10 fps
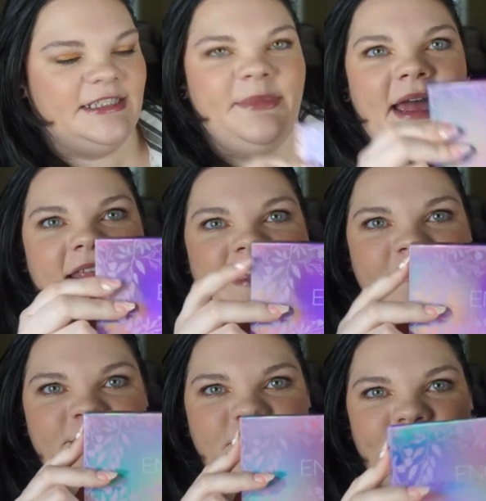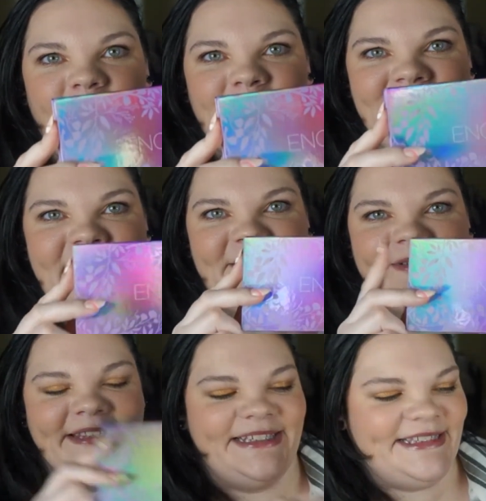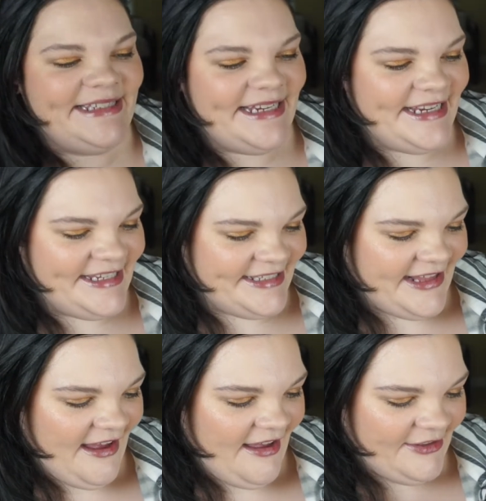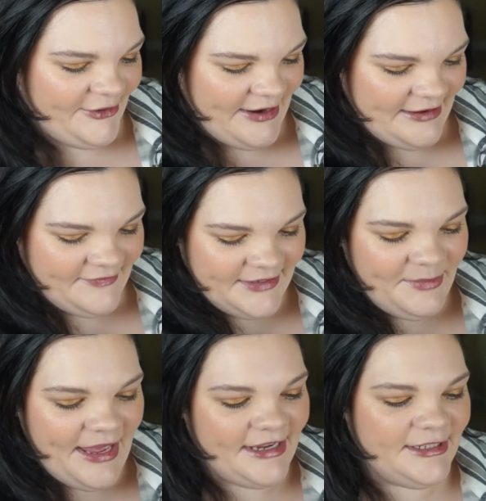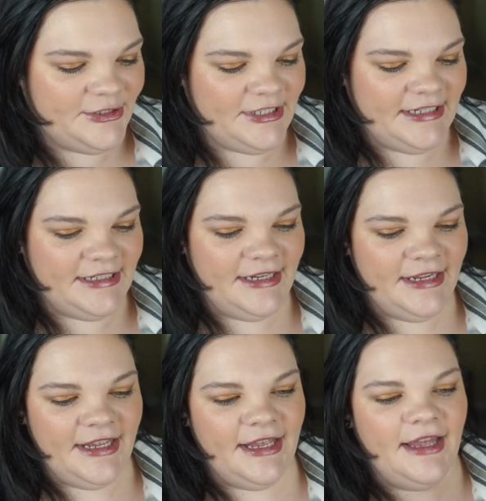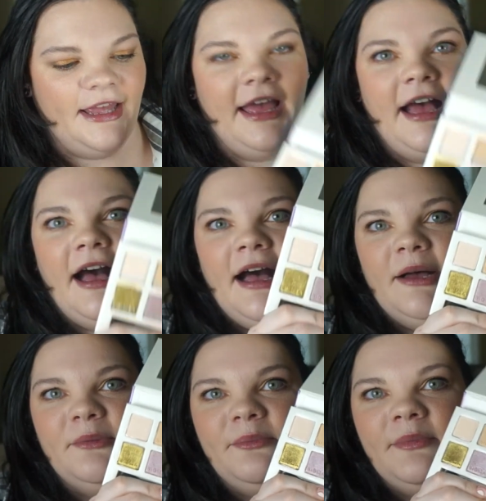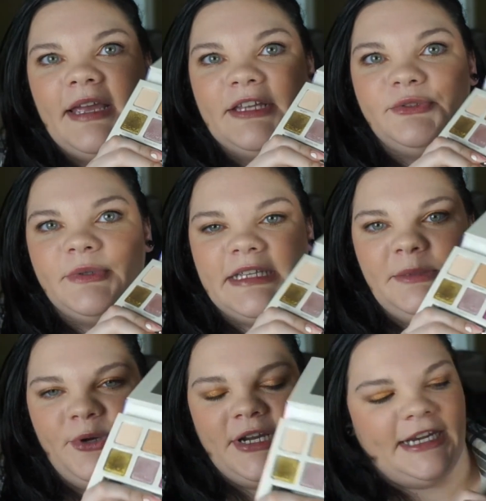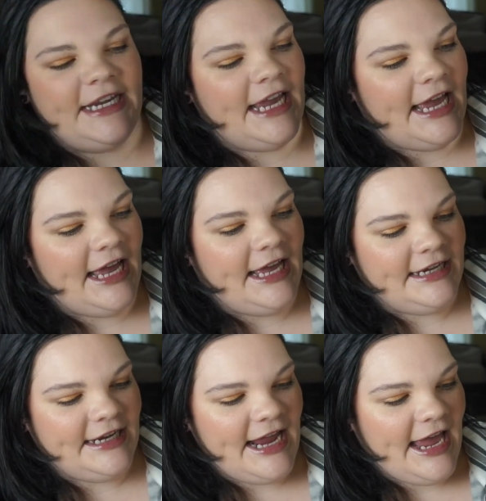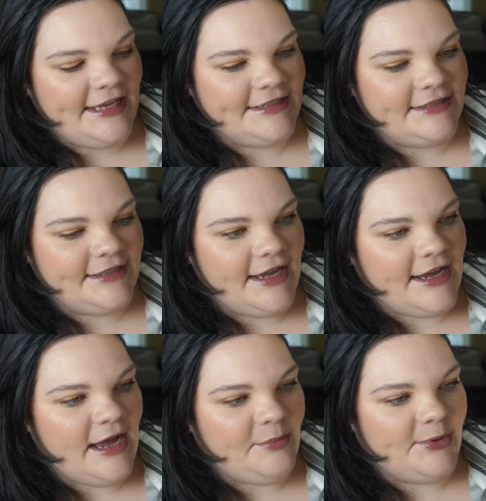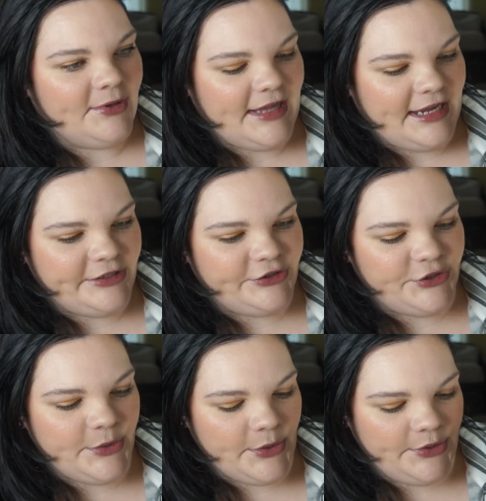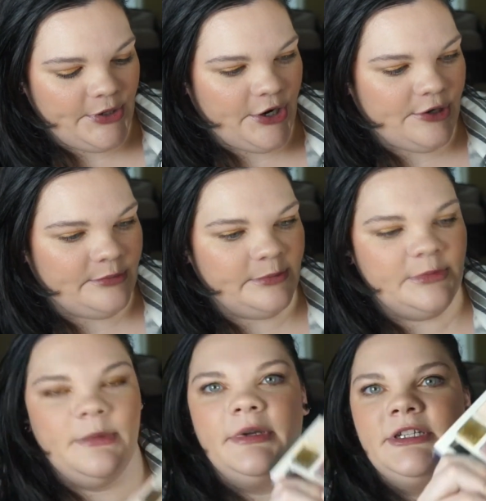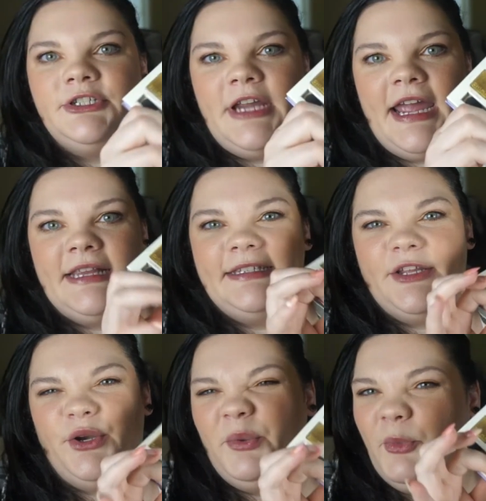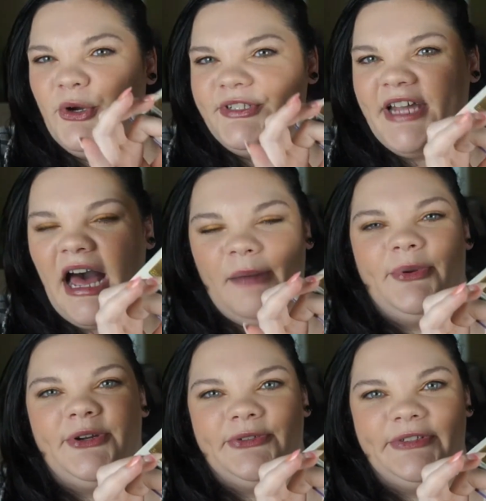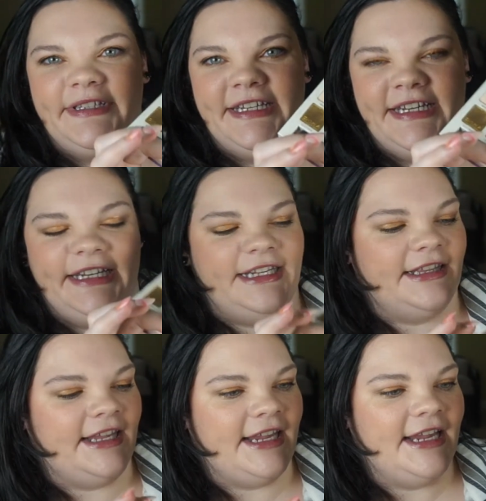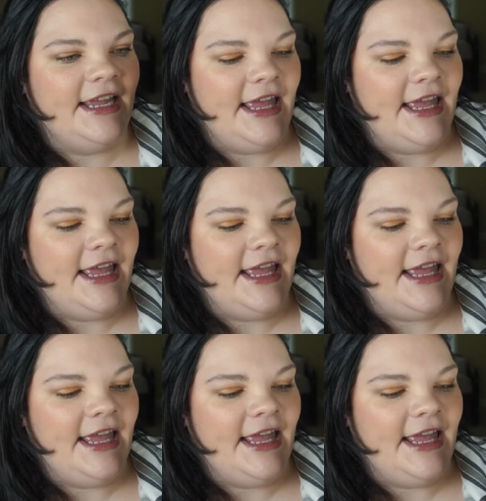palette, which you probably can't really see because of the holographic packaging. It's really pretty, and it has a couple like duochrome shades that are more toppers than anything,